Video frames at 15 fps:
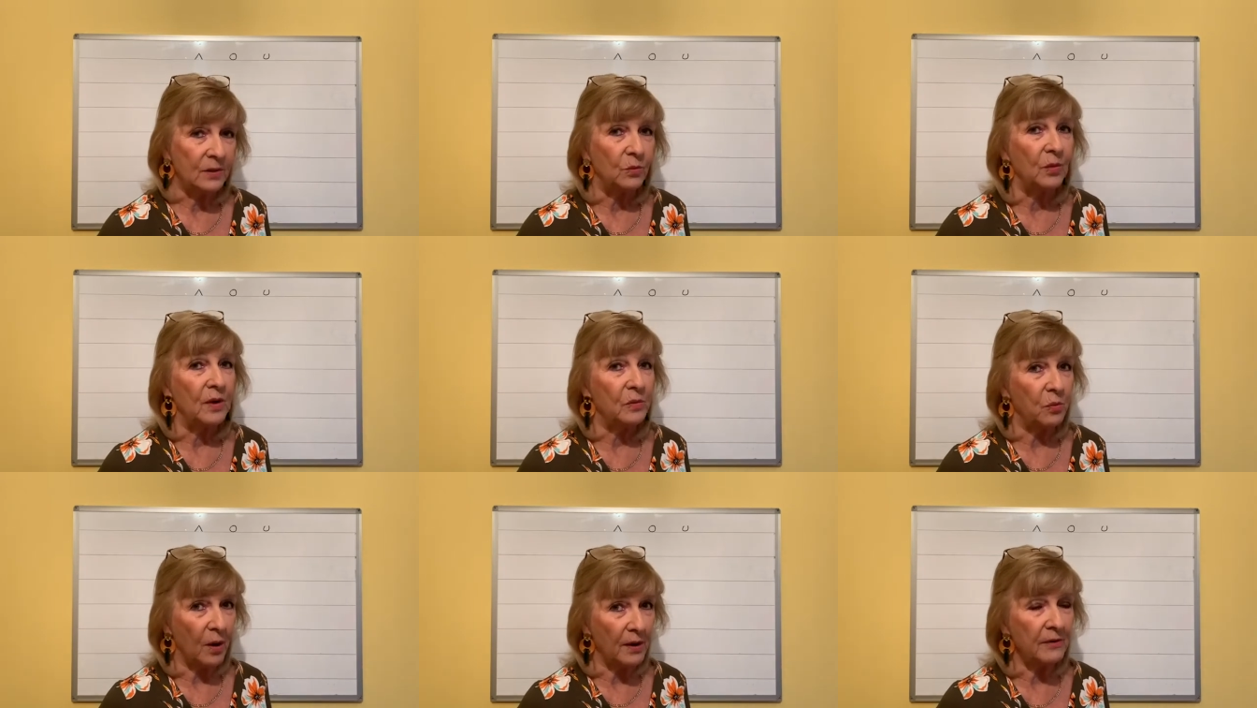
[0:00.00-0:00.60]
with
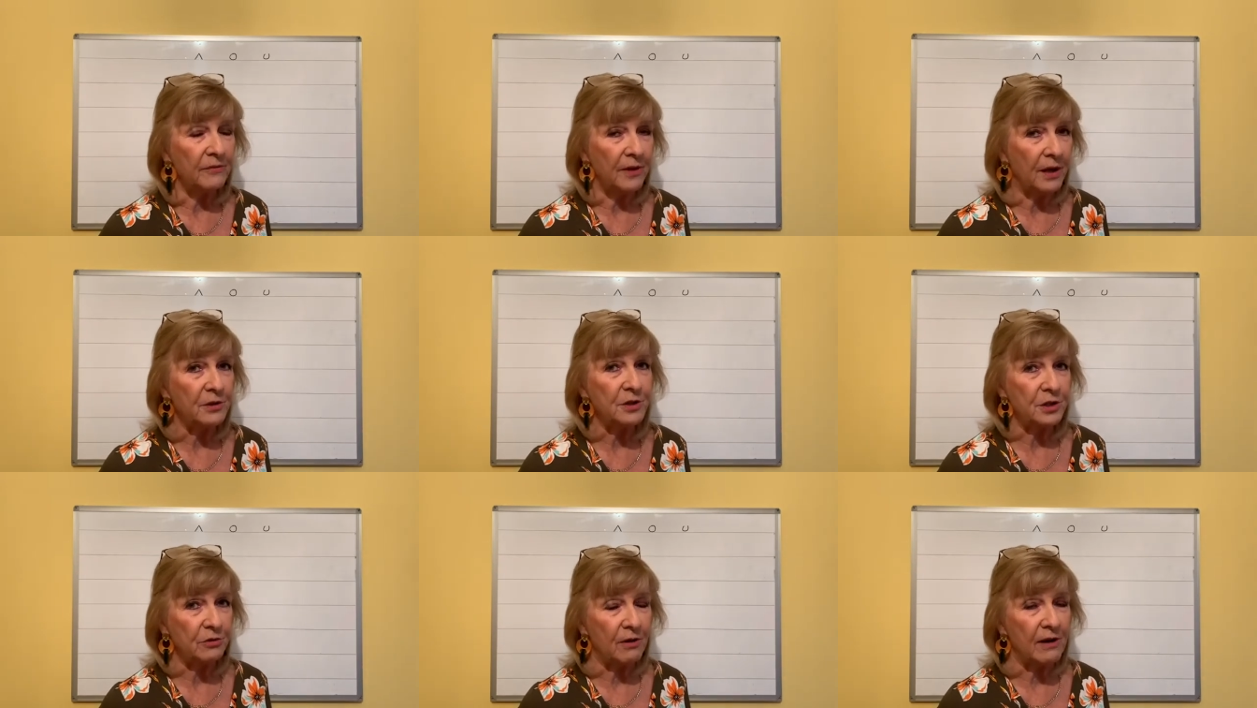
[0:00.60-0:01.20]
one of those
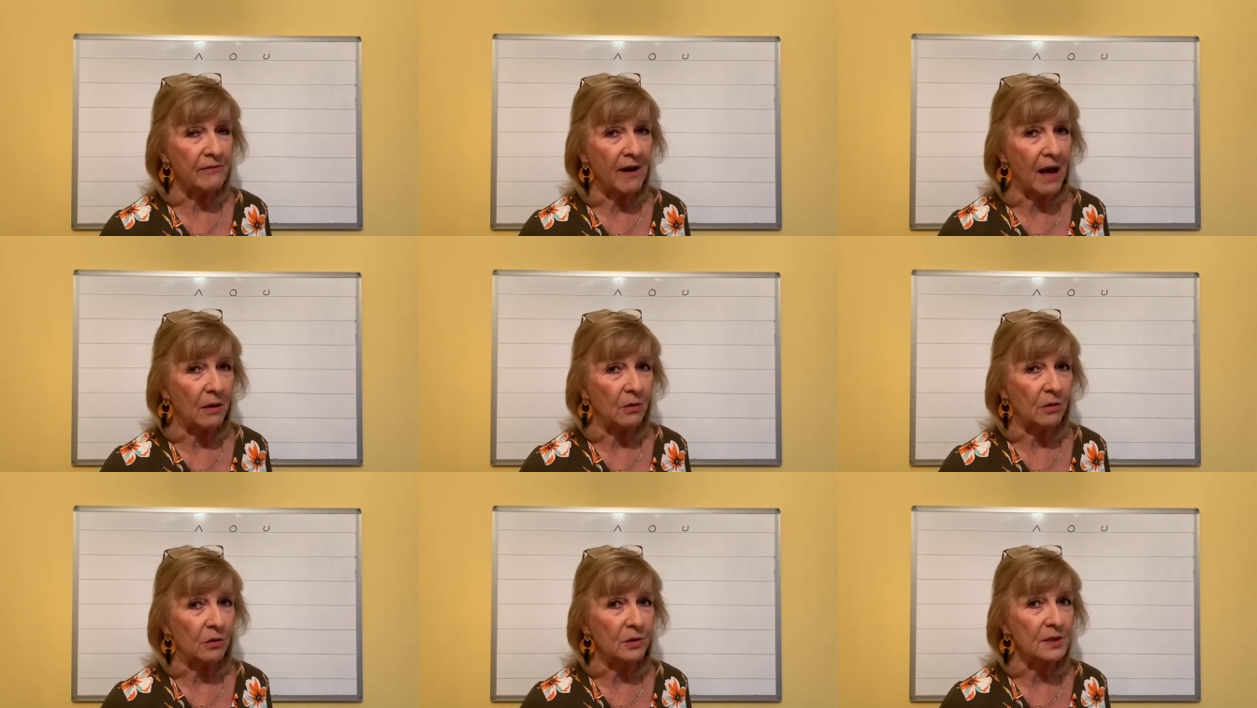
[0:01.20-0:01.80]
three
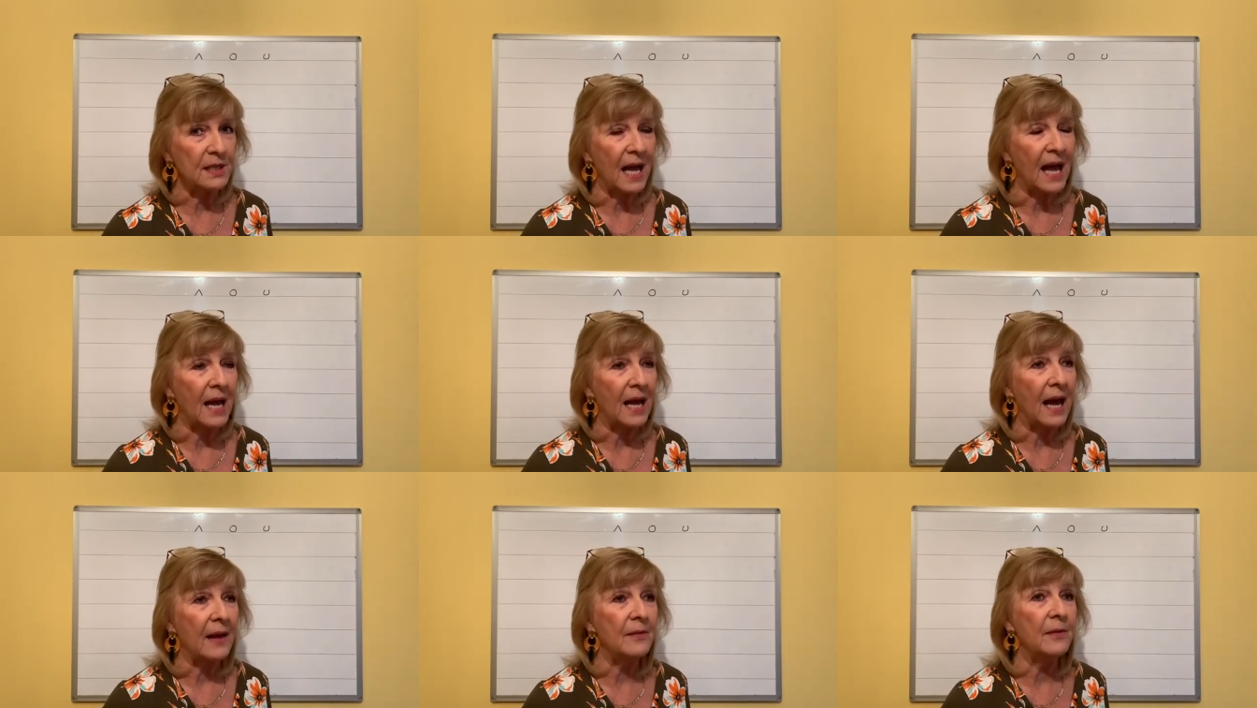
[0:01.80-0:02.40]
vowels
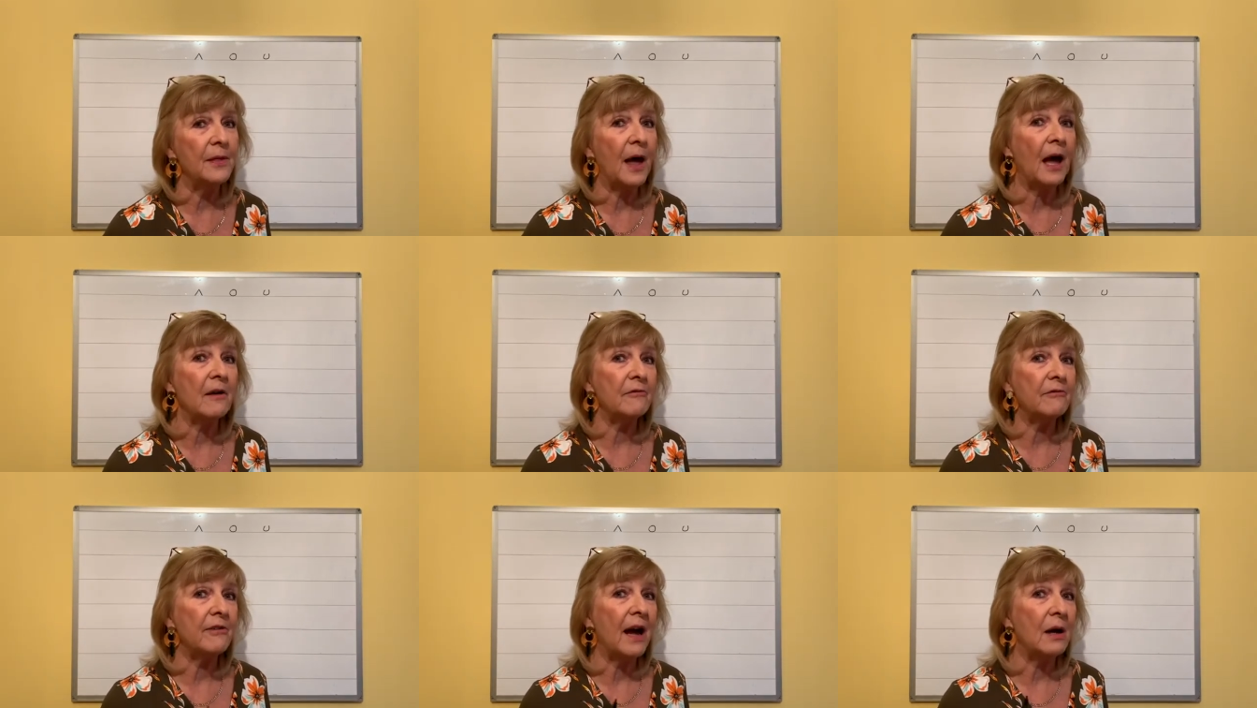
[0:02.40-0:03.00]
and that
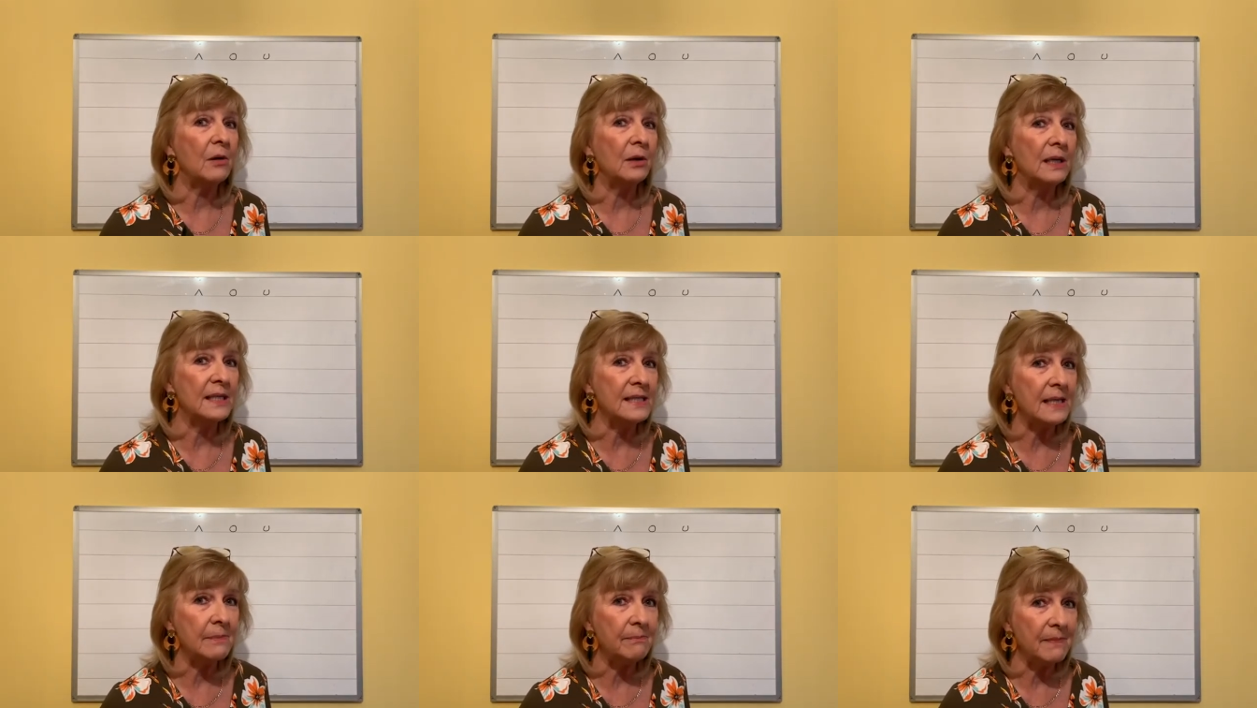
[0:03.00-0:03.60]
vowel is
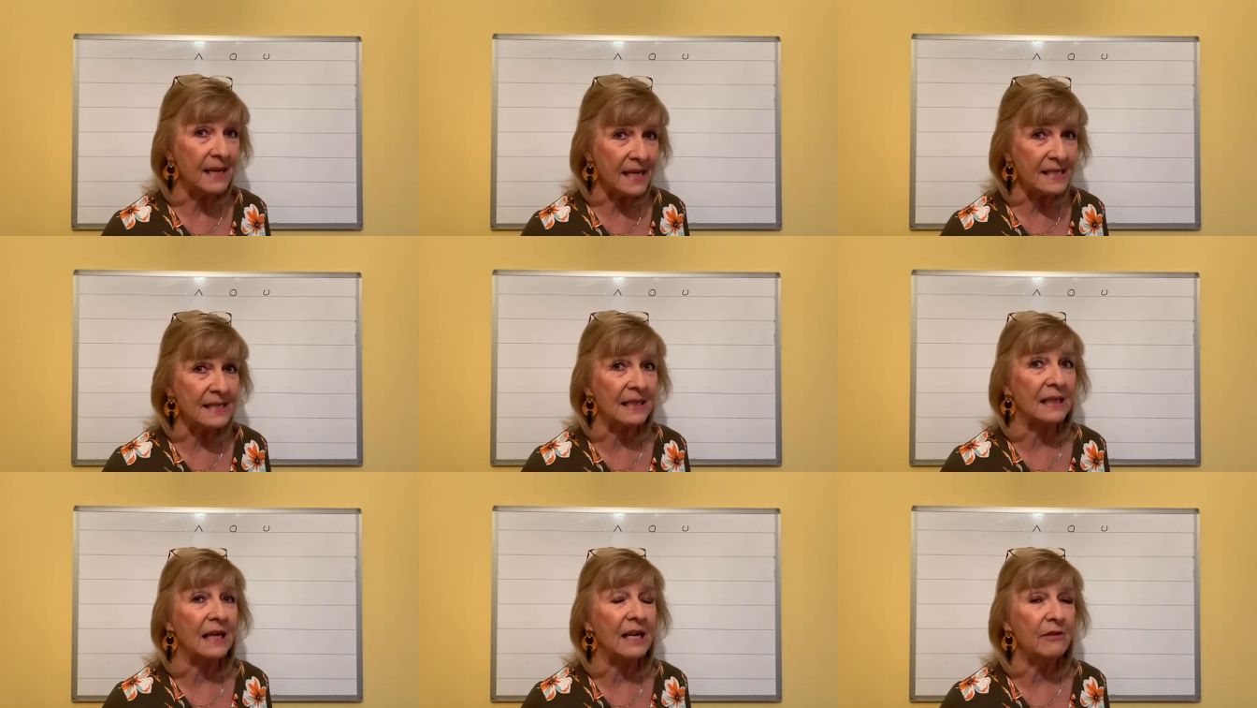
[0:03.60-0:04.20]

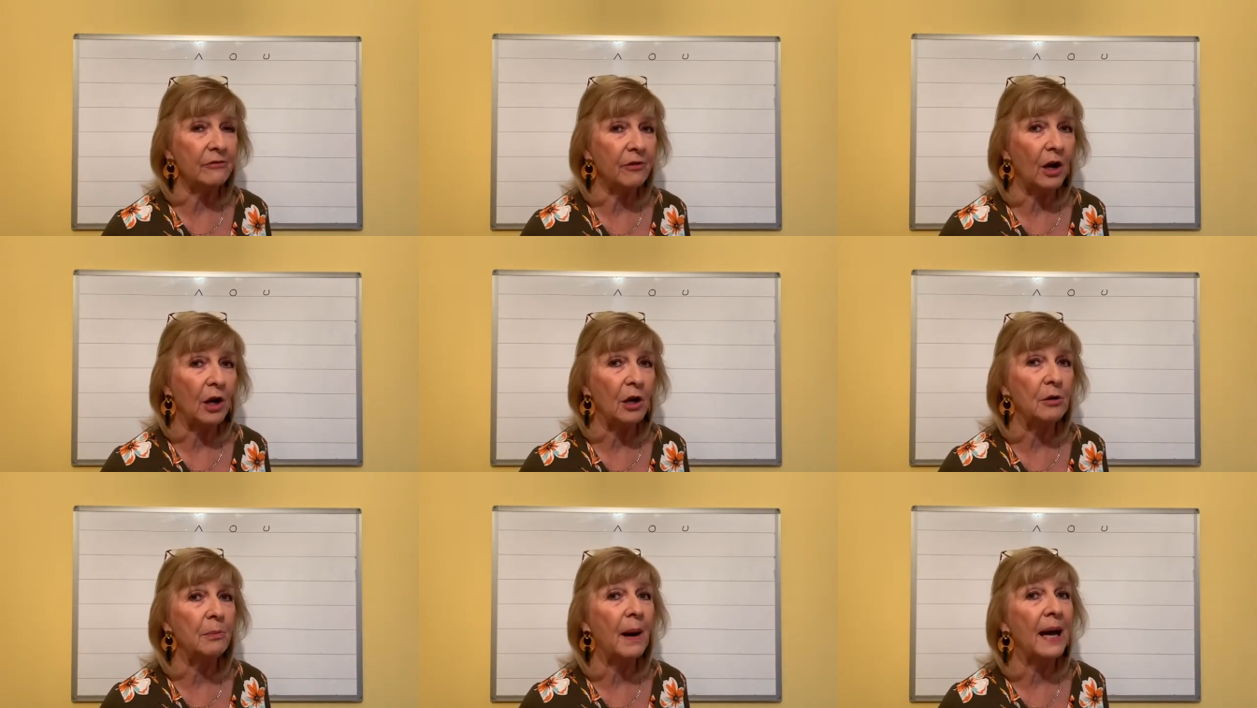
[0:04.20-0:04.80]
immediately followed by